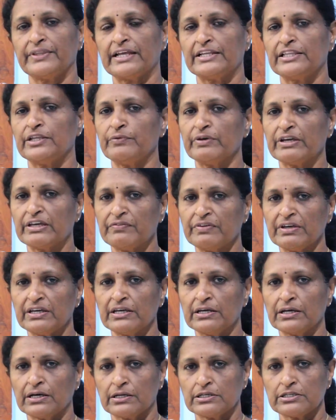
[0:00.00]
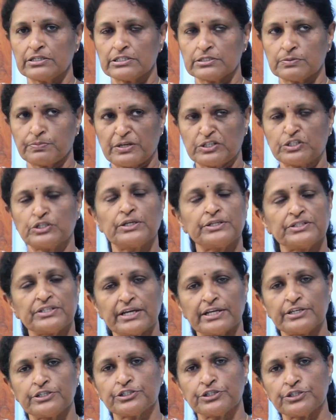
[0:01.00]
that they were giving special
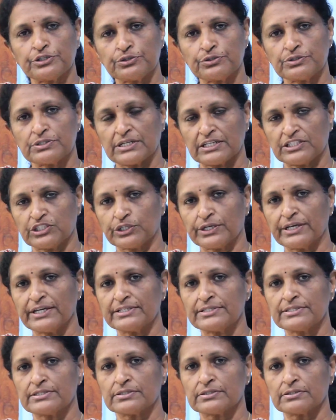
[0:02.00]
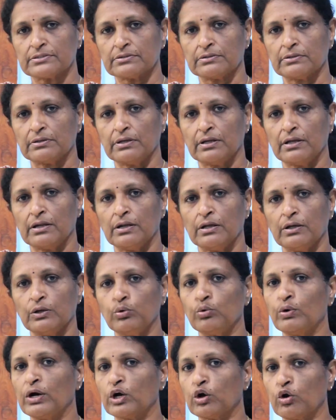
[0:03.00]
attention to such kids
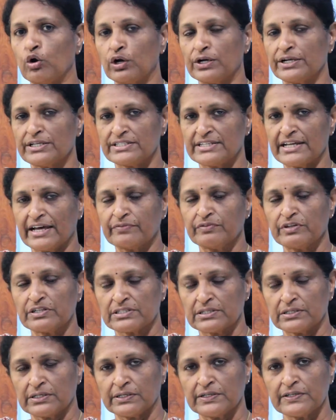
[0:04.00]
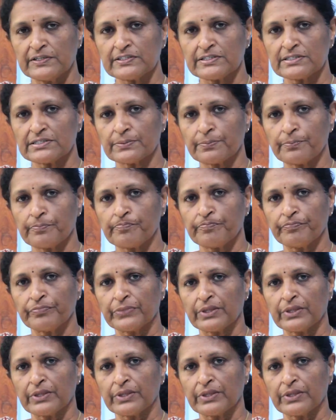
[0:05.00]
who are called as diverse learners.